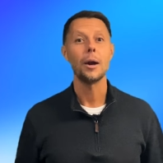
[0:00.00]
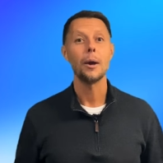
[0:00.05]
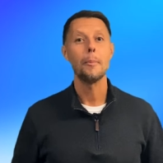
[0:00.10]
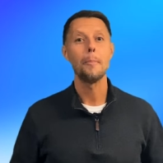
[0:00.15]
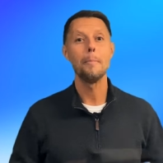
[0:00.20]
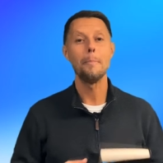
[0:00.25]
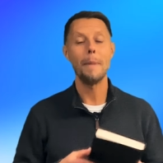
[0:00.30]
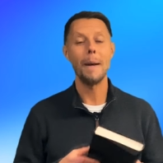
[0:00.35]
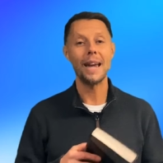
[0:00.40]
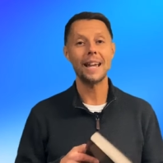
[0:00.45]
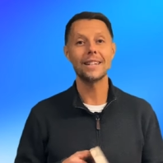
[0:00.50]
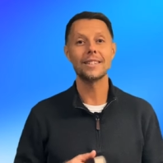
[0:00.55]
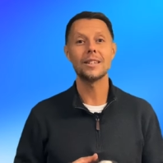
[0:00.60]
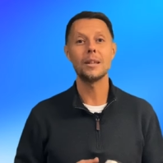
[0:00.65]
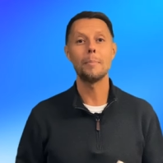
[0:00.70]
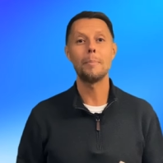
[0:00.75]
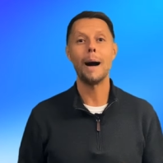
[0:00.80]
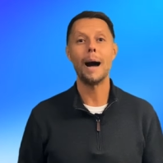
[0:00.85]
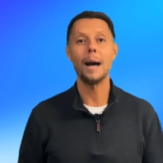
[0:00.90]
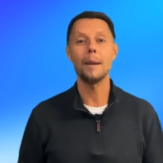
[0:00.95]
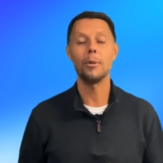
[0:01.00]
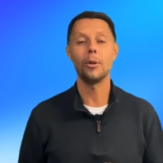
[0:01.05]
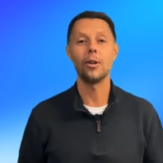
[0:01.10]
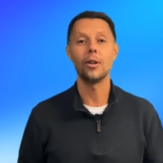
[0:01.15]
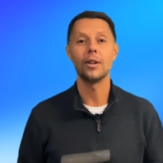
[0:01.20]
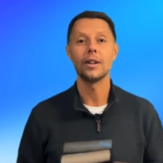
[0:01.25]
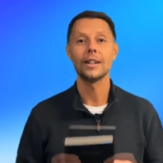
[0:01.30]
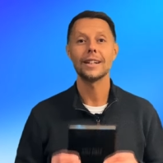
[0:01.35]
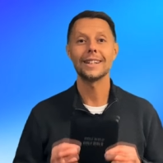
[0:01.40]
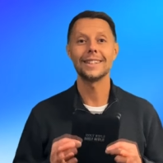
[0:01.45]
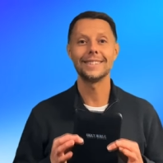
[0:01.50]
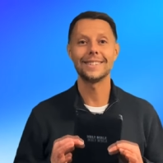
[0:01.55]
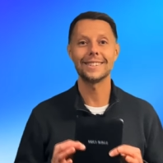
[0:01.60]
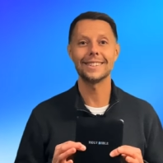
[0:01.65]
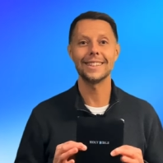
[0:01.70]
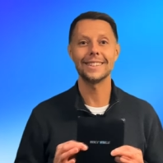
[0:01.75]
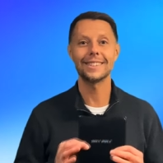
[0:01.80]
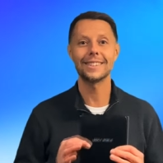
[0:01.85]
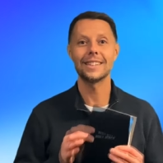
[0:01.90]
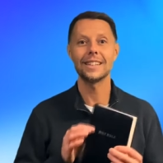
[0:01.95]
Makes the Bible
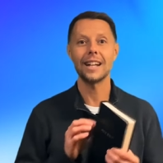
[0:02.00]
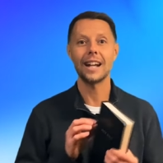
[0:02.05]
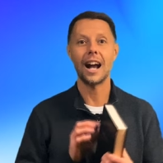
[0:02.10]
consistent,